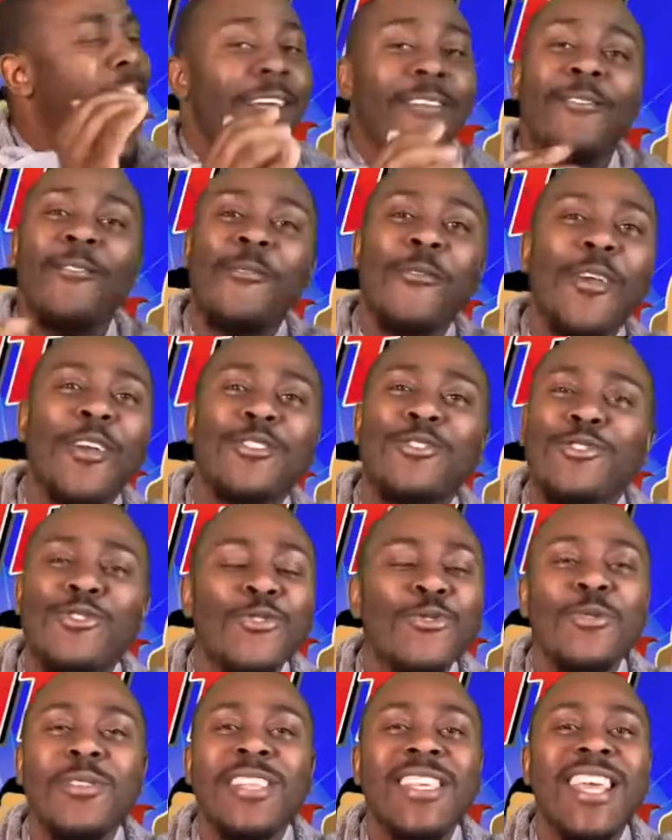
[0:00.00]
We are
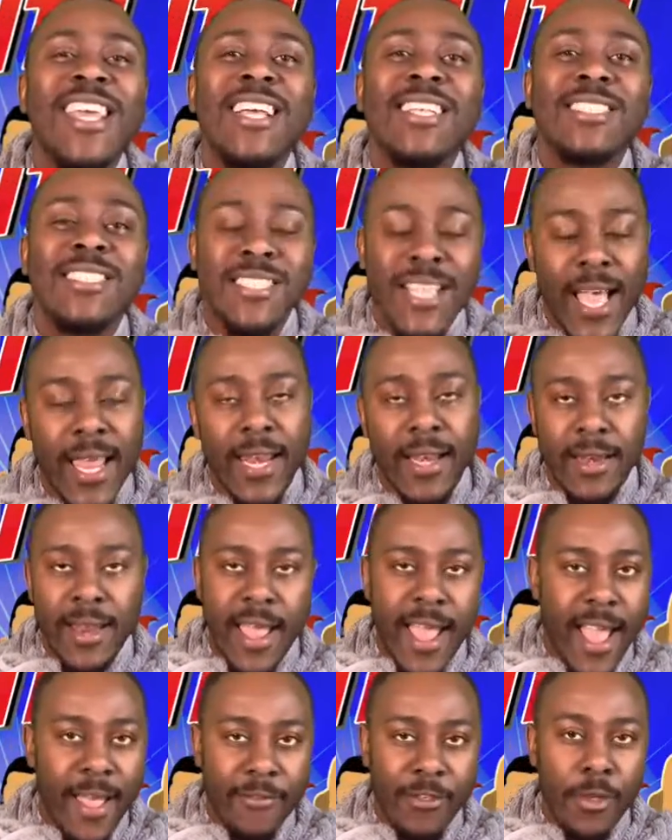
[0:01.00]
truly excited to
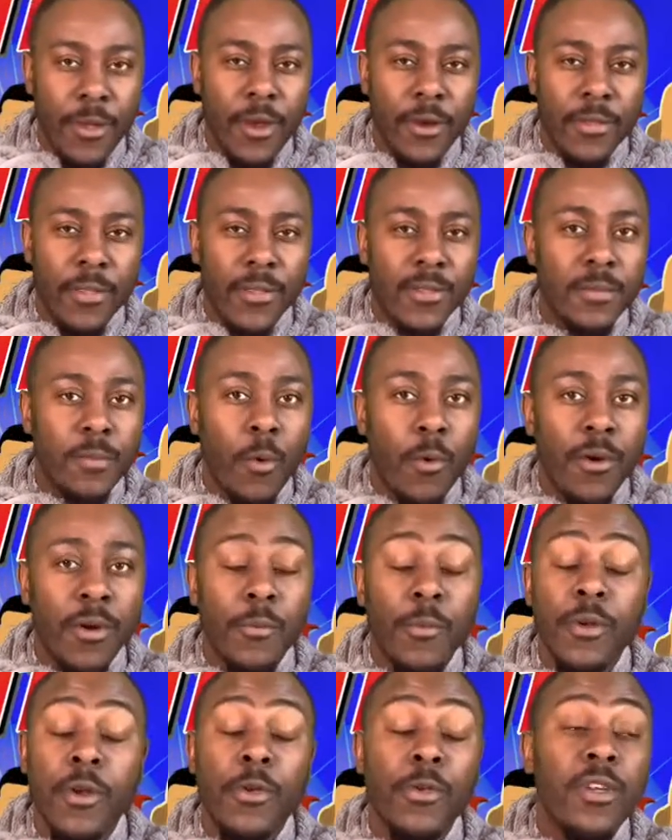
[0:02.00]
have you here this morning.
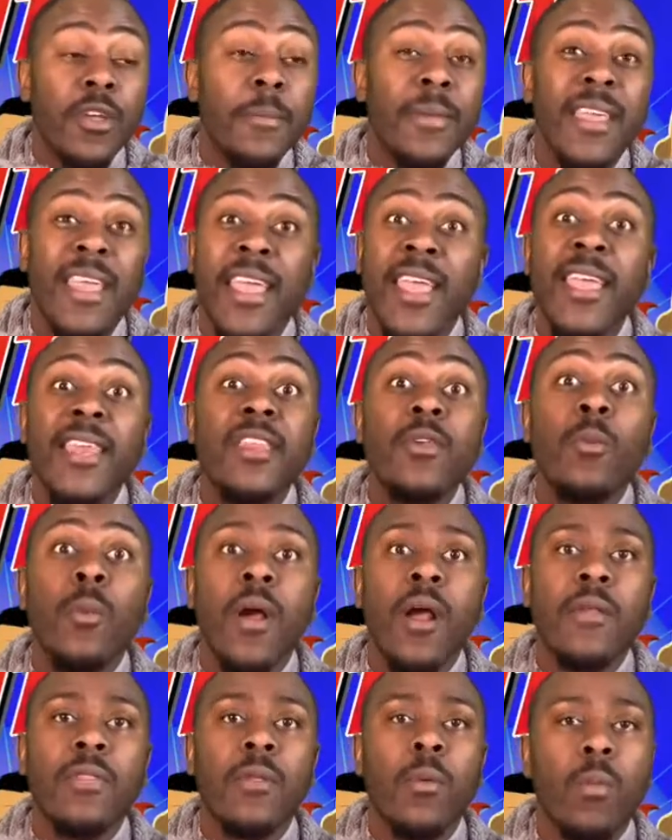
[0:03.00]
We know you could be
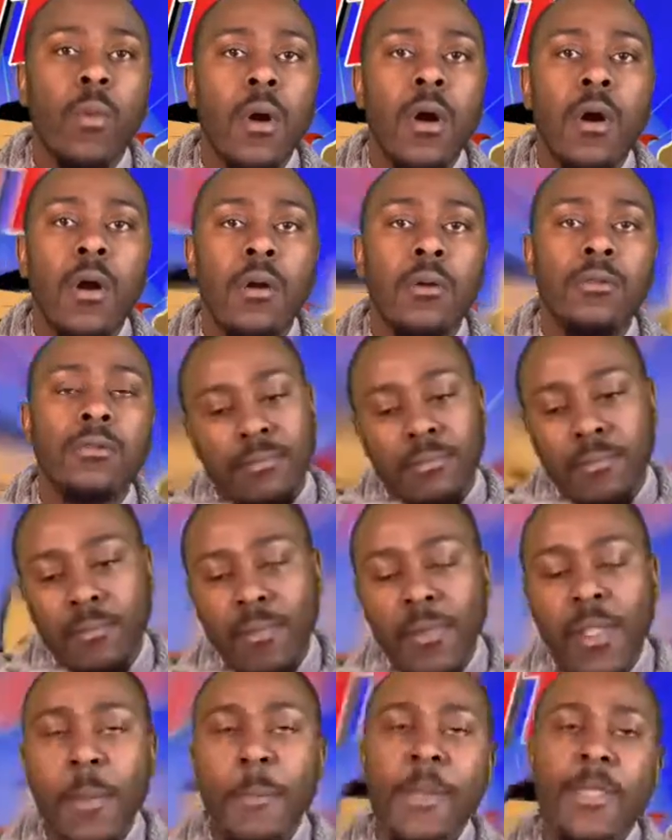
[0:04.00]
anywhere in the world,
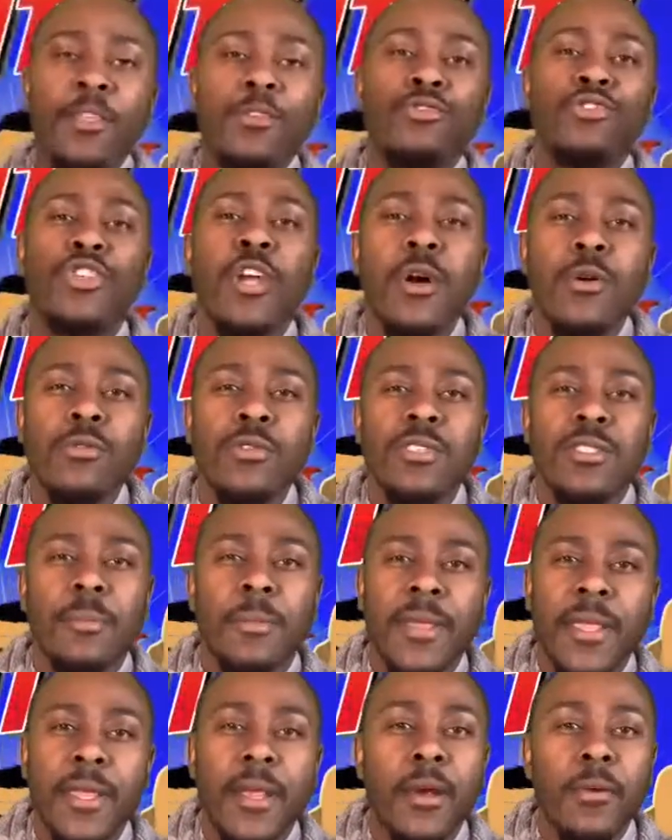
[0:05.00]
but you chose to
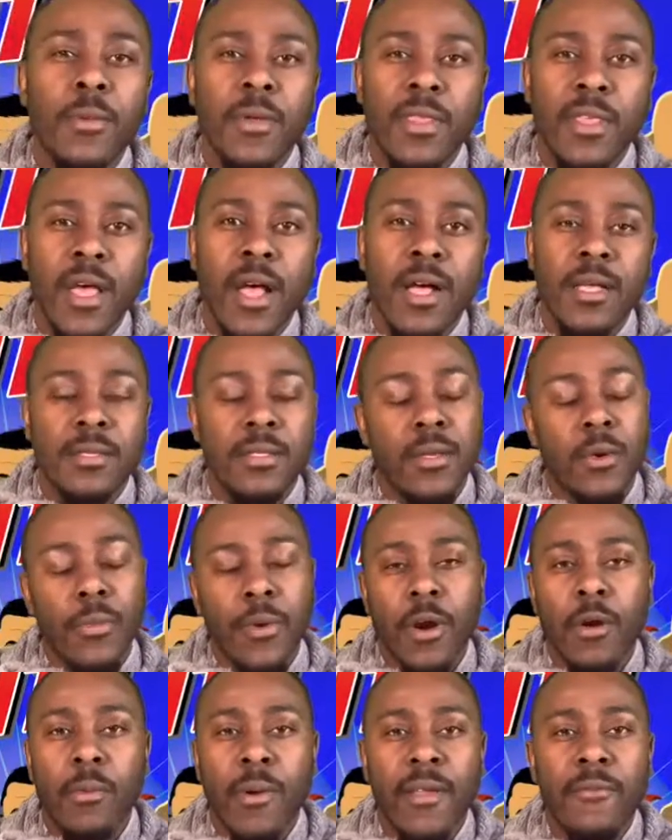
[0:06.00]
be here with us, so
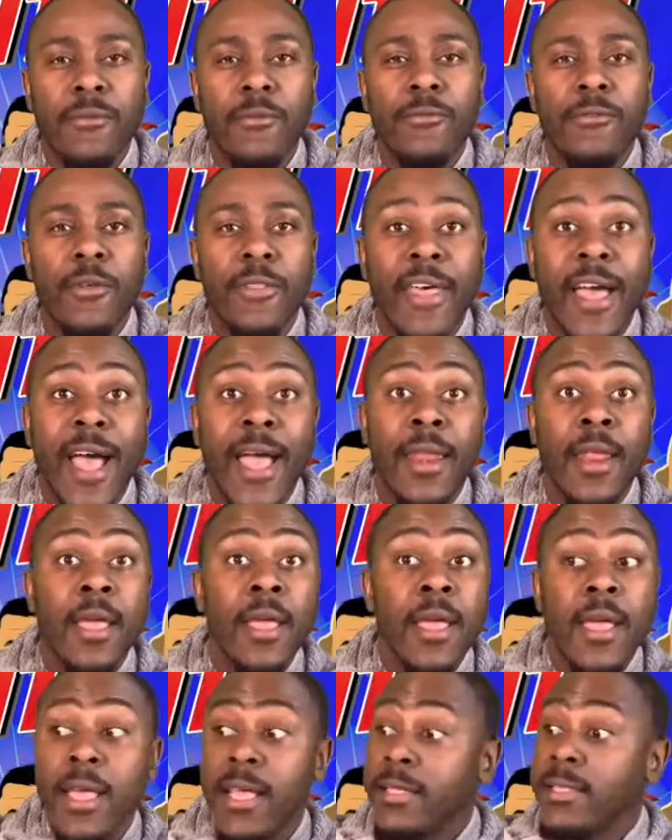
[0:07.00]
we're grateful for that.
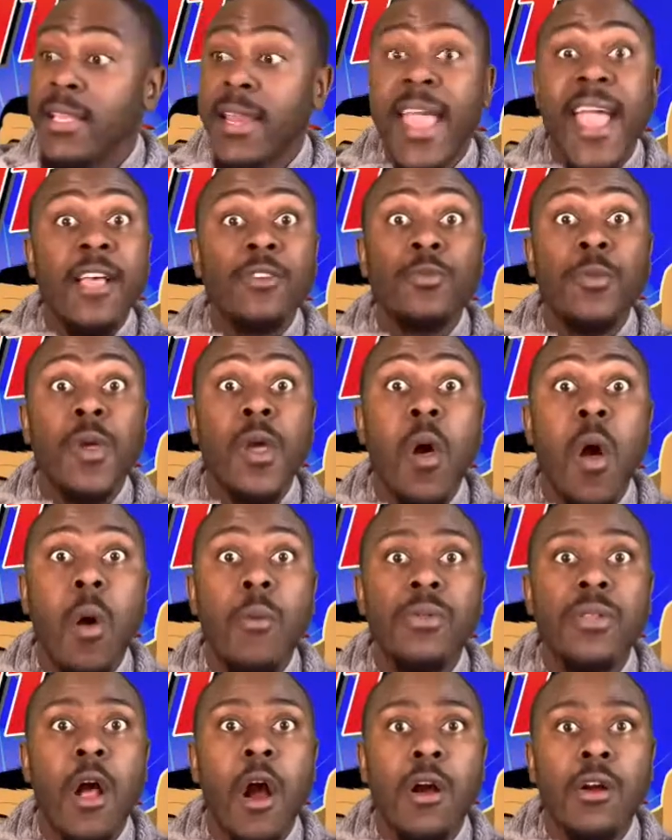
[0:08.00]
Today, as we go on
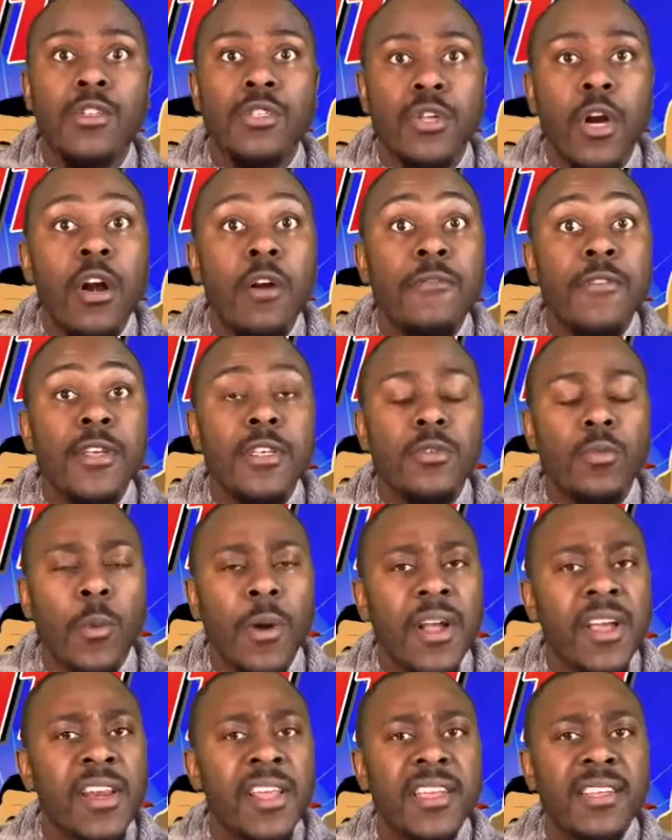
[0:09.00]
with our service, we're
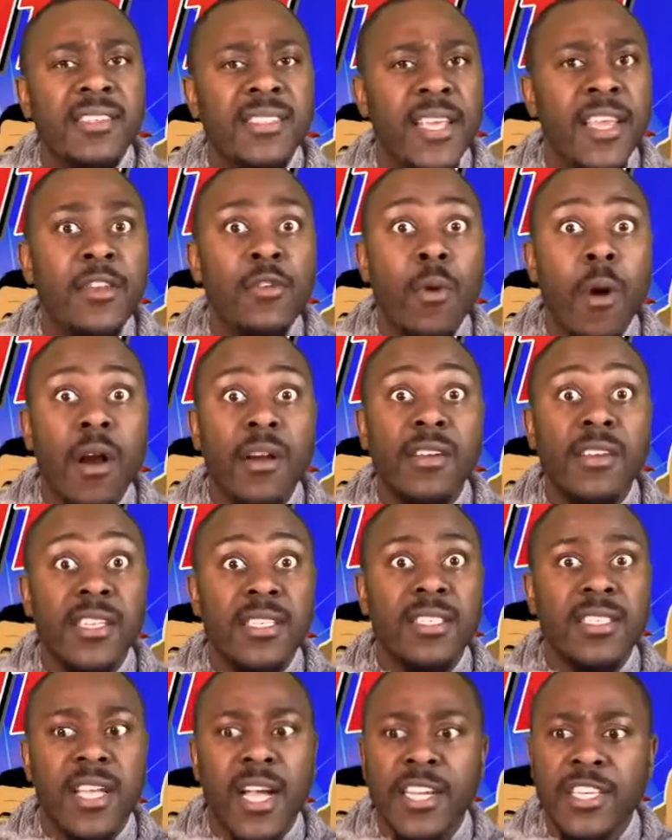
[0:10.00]
going to continue our
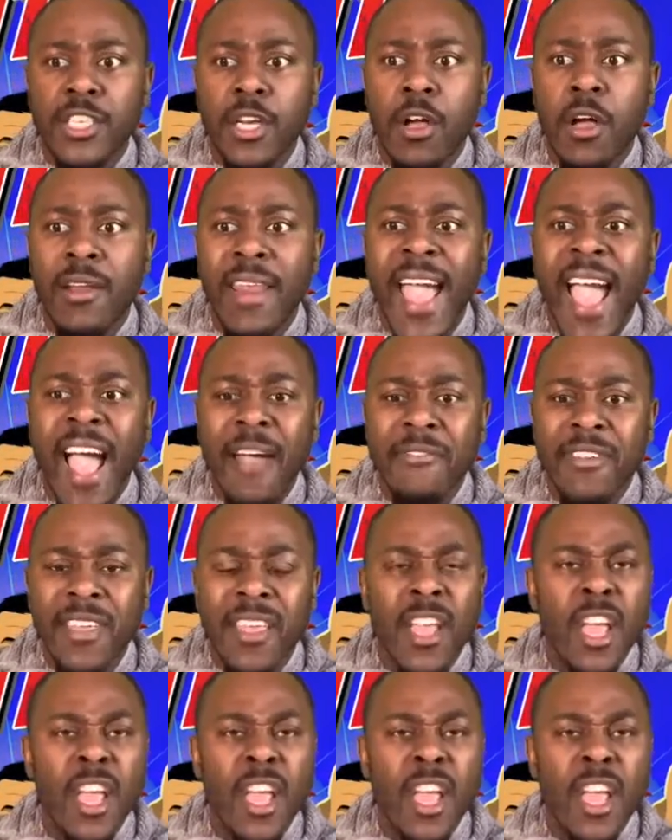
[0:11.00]
discussion on having